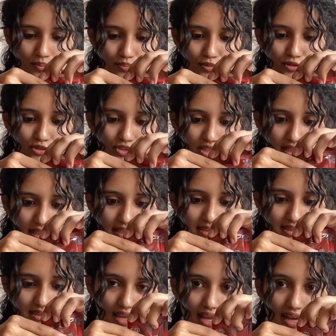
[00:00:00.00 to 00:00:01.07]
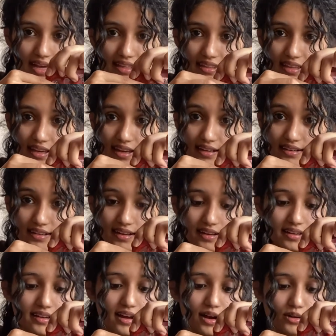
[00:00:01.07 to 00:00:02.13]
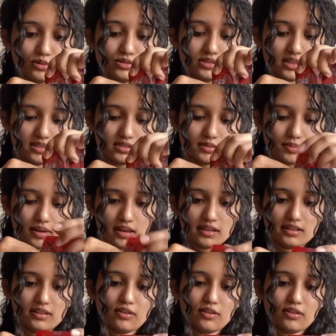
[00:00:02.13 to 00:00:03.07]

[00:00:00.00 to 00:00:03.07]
put chilies and the entire house starts smelling